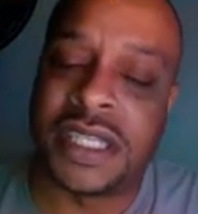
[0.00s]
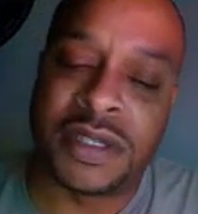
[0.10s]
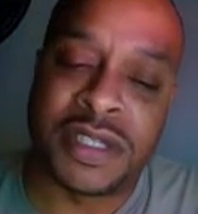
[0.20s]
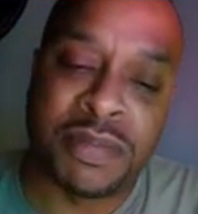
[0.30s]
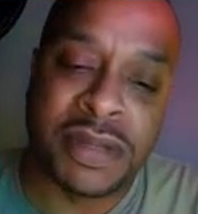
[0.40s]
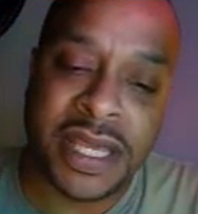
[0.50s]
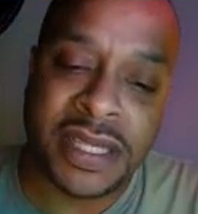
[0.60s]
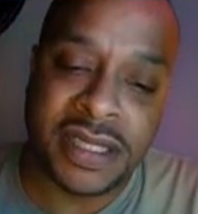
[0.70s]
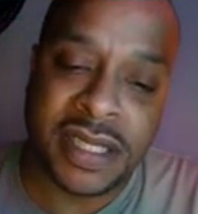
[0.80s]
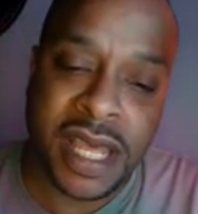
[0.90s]

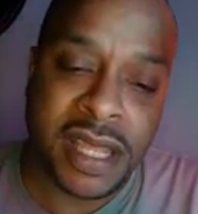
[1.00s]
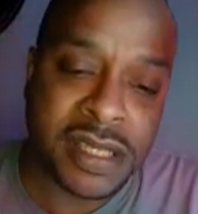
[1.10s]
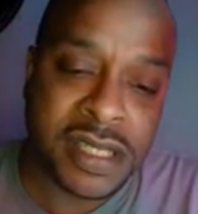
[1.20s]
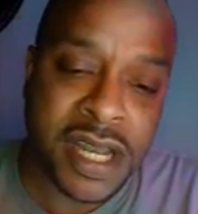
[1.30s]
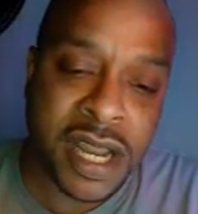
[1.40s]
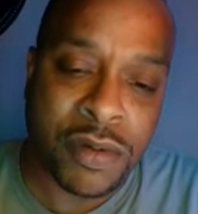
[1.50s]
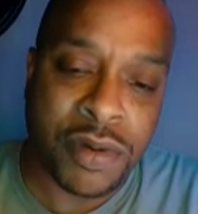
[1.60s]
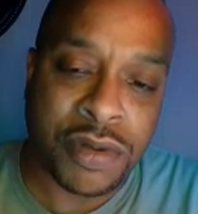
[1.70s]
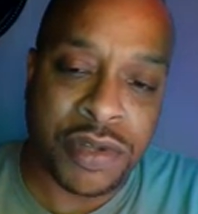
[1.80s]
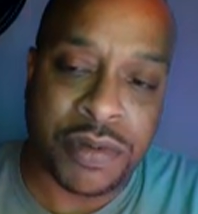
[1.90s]
play into that
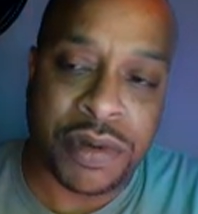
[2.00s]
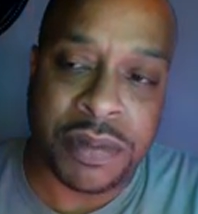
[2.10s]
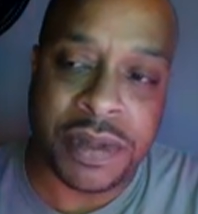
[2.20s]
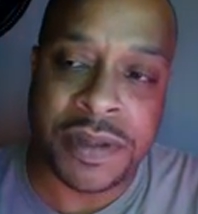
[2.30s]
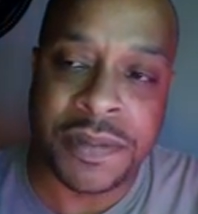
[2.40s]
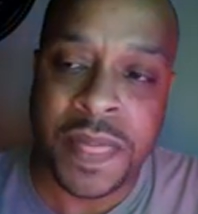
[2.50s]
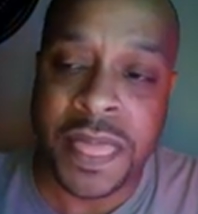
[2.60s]
role you want to be?